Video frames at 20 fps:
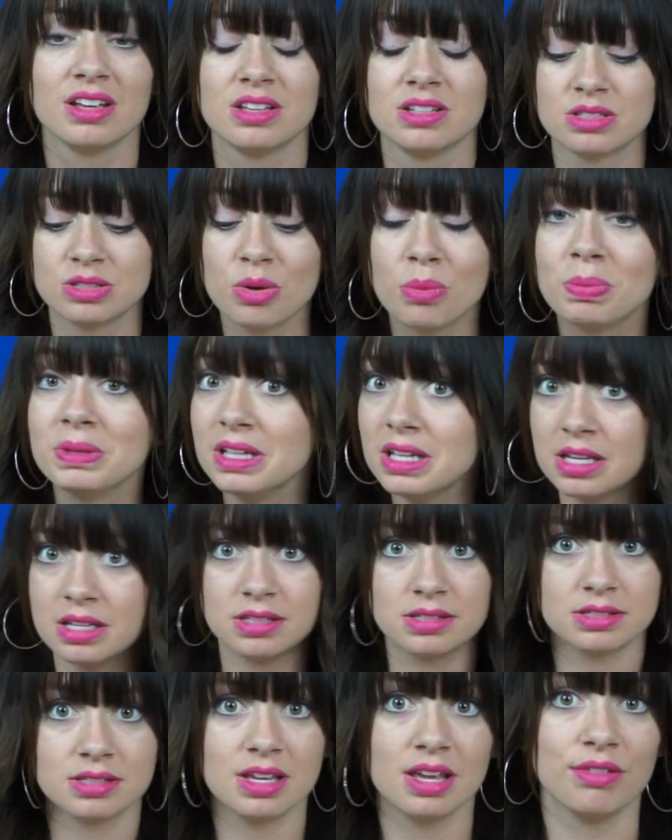So
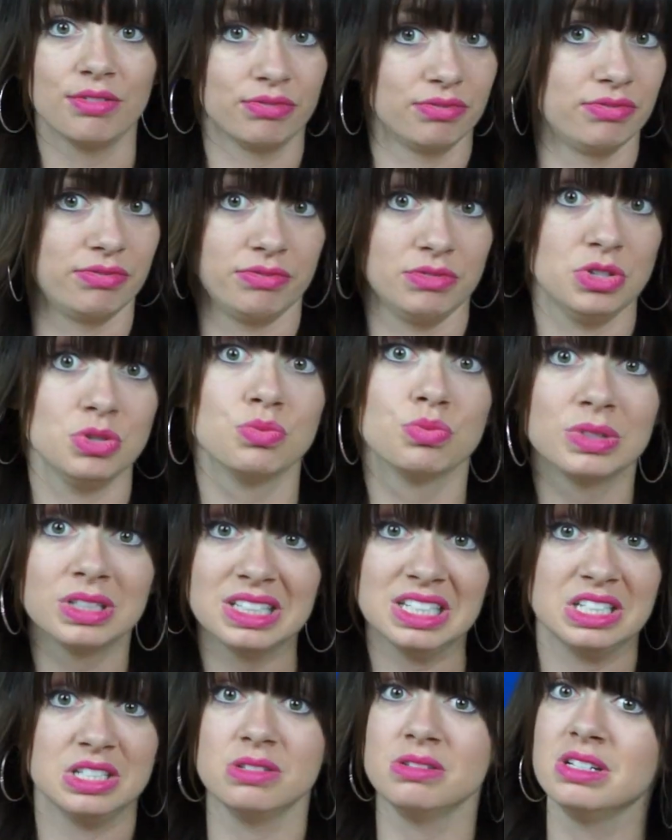please, if you
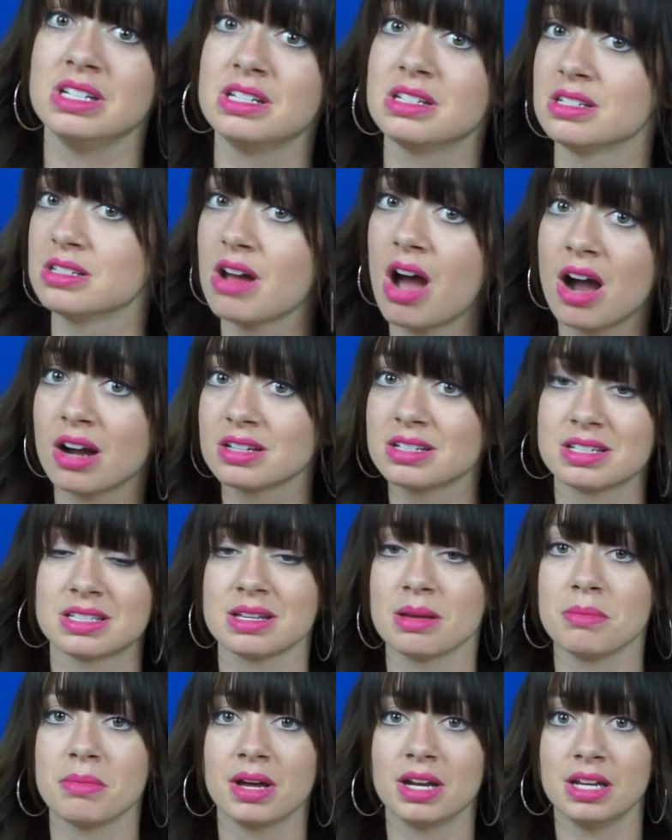really do need to talk to
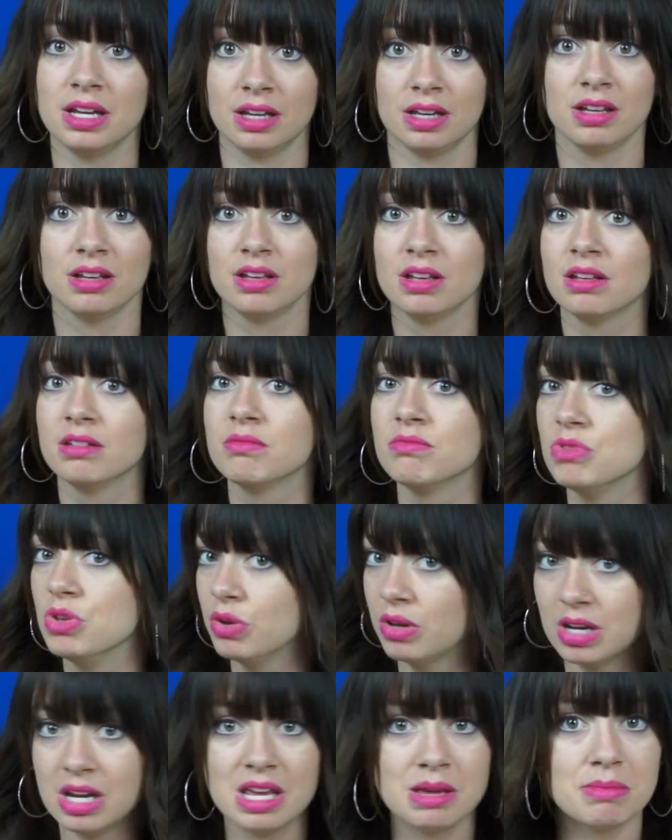somebody, you
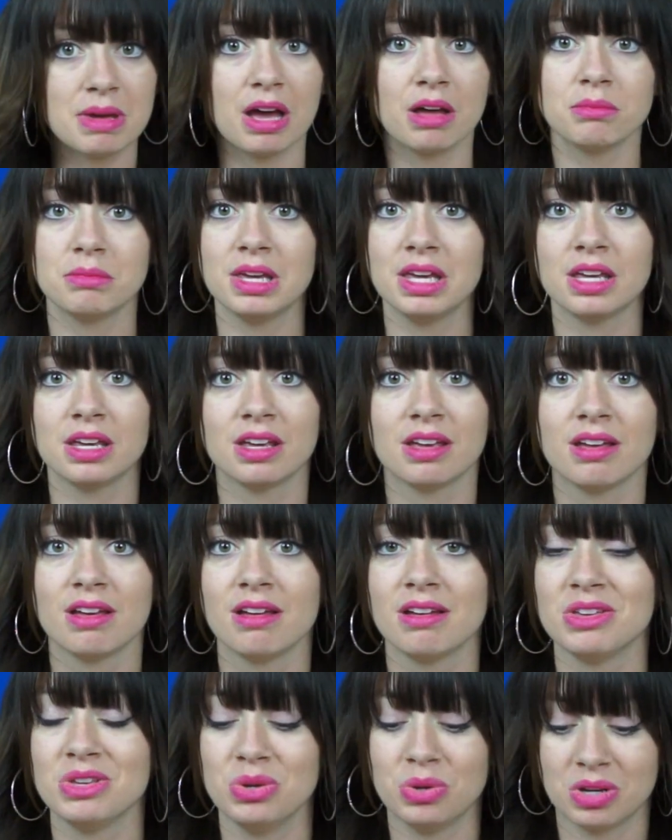can email me,
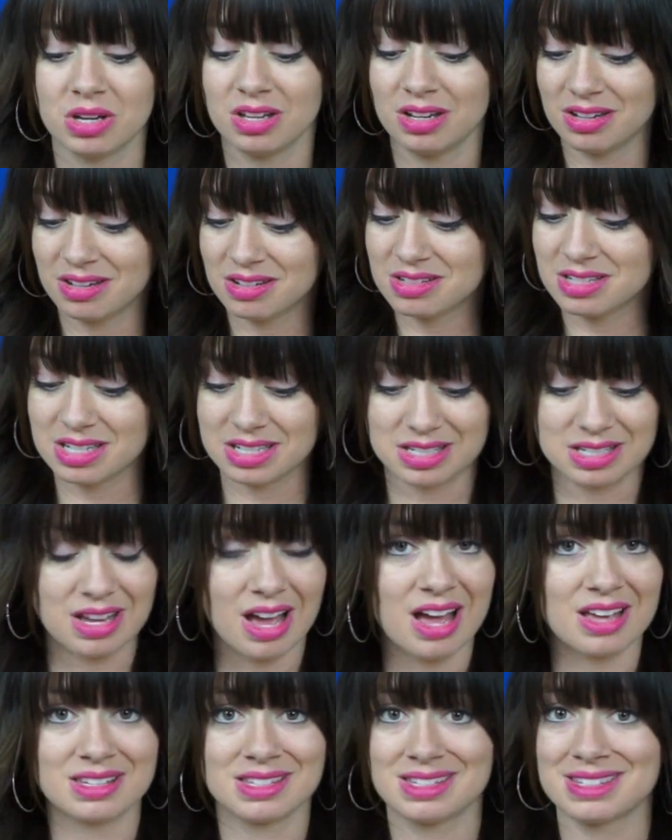you can
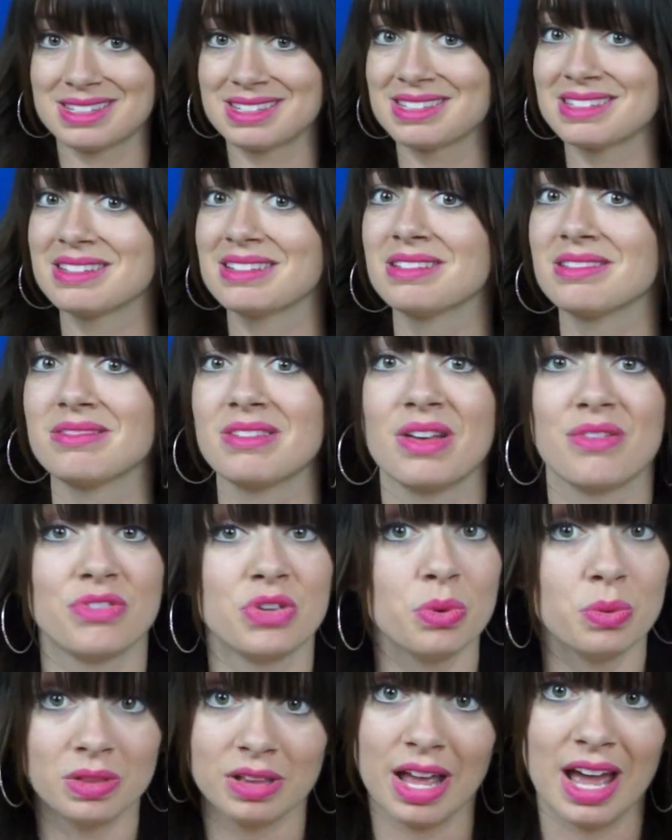discuss if
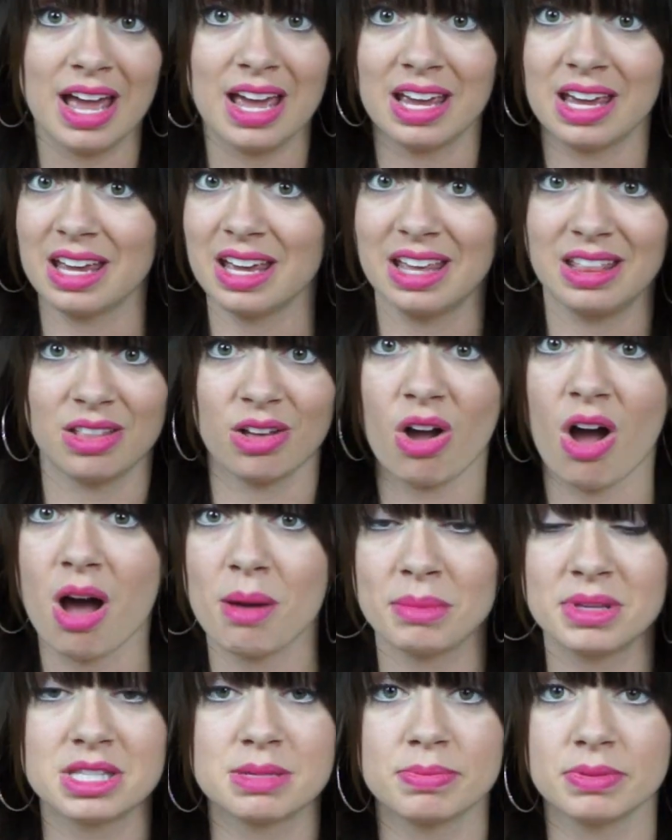you'd like in the
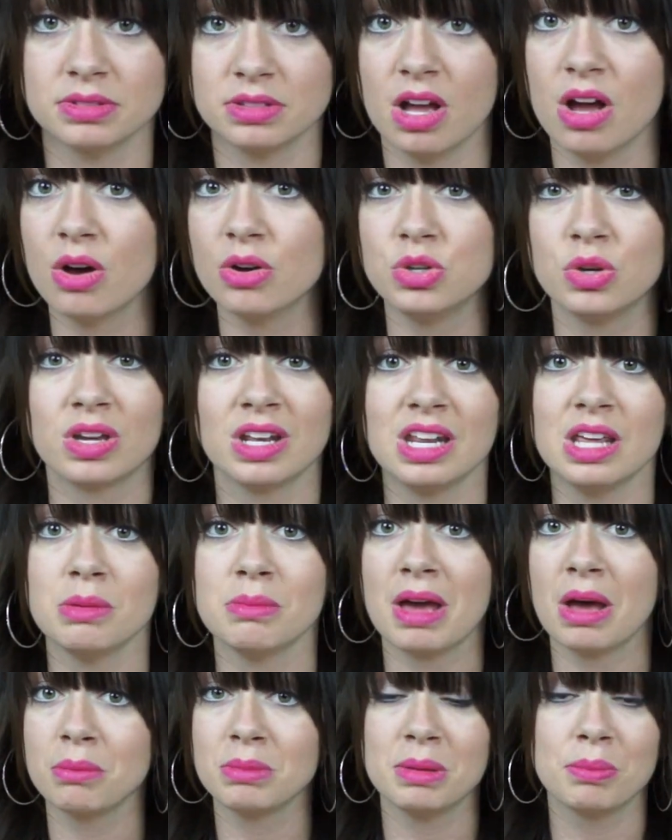comments below. You can
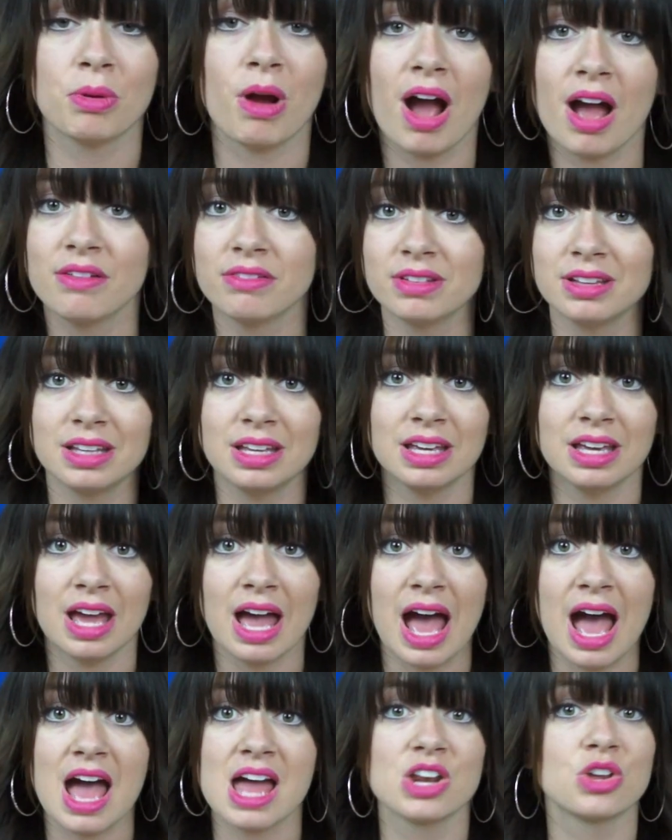email me privately
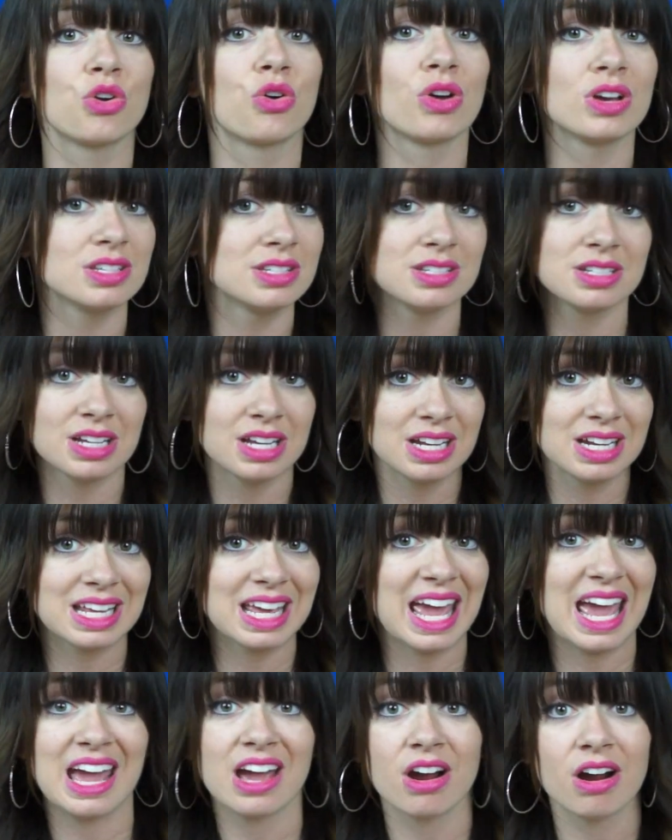at Kristen,
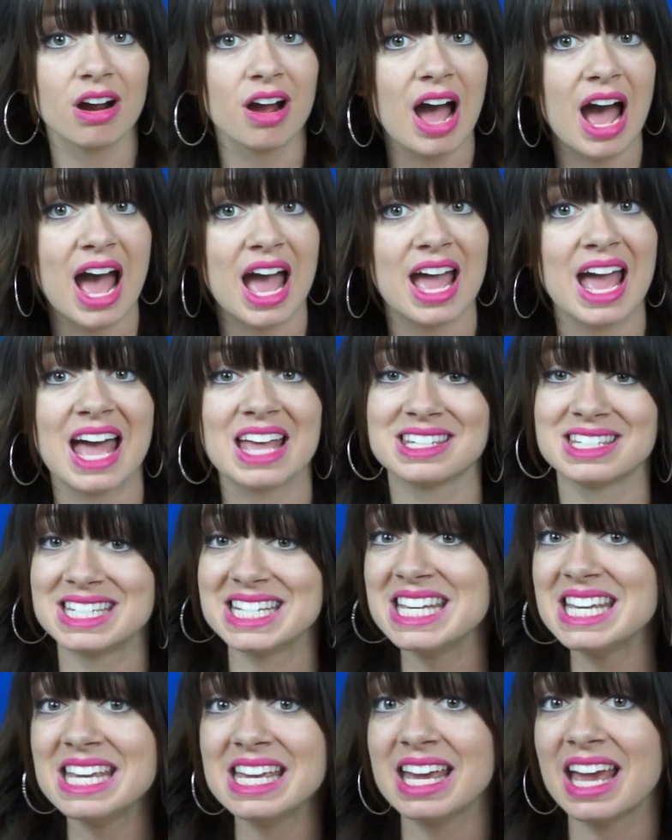
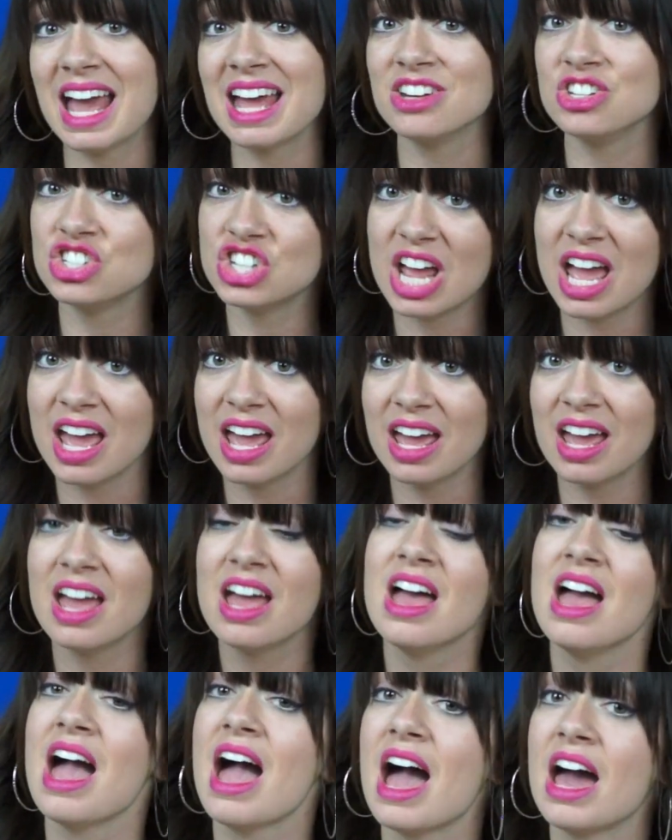KRISTENJ,
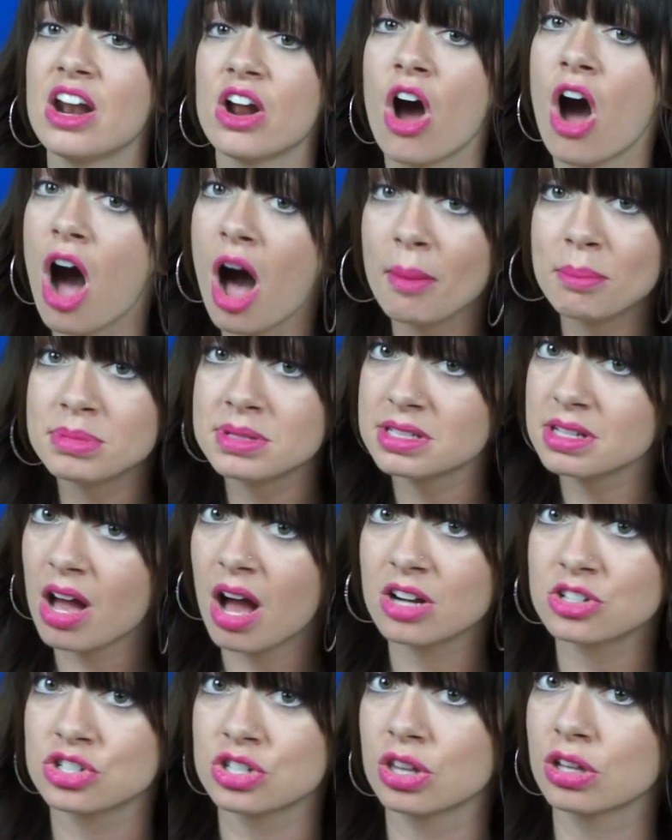at
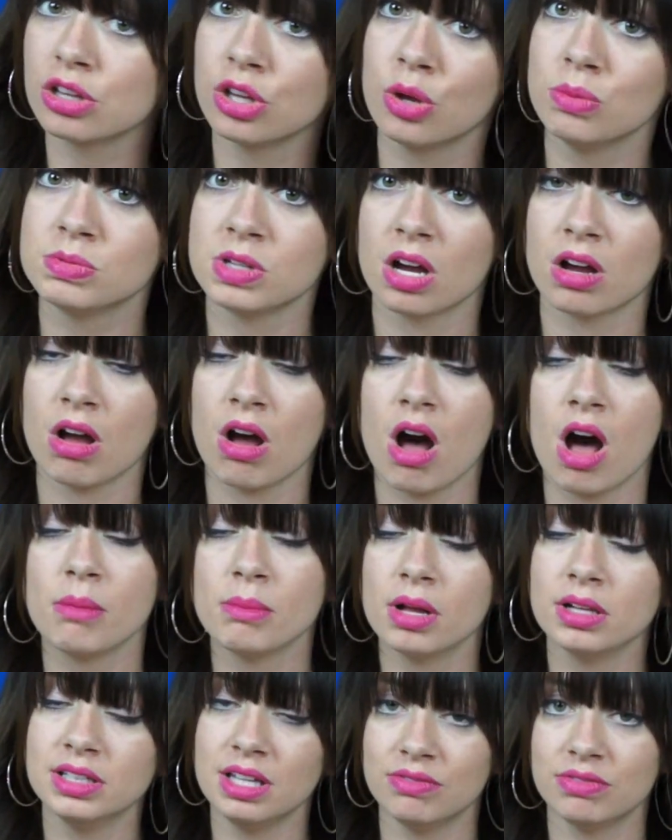
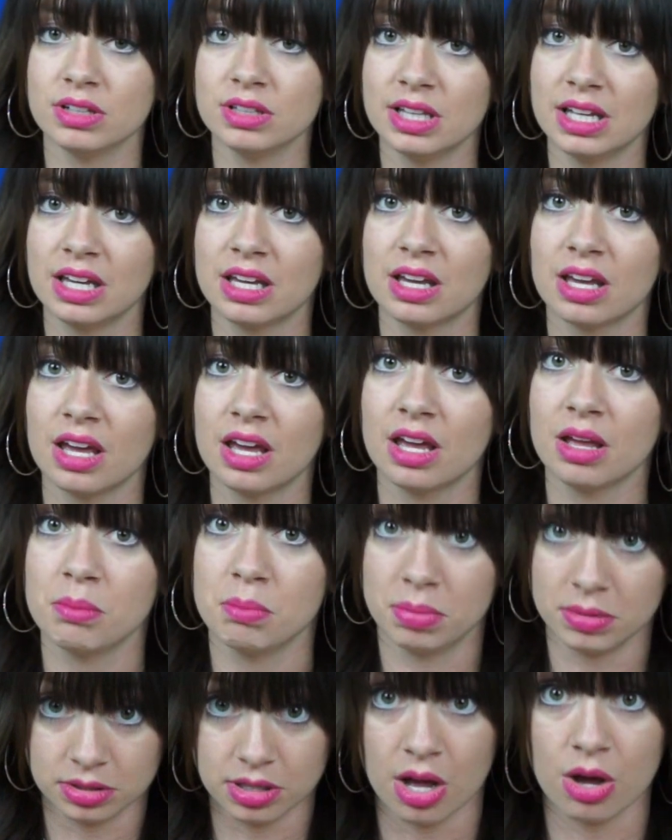hopscotchtheglobe.com. I'll leave the link
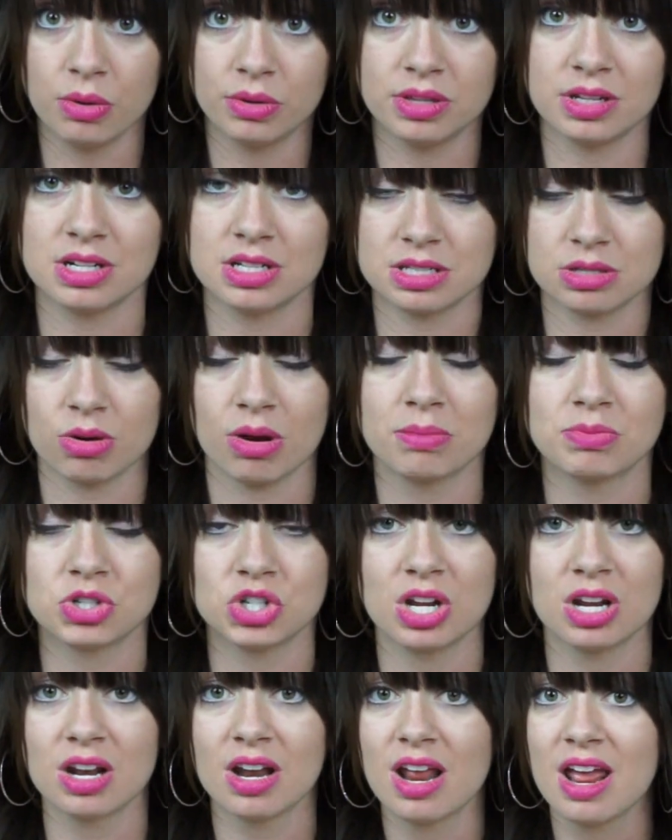below in the
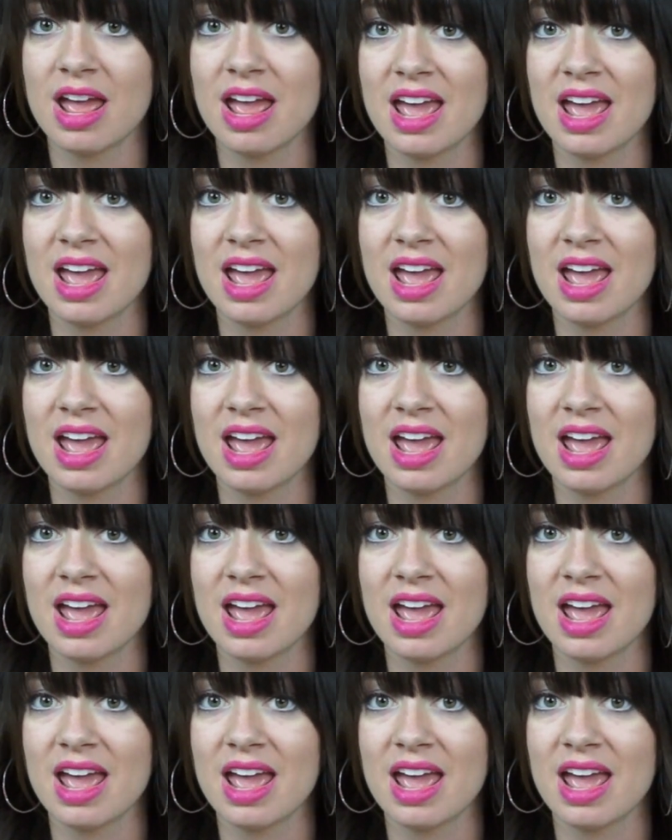description.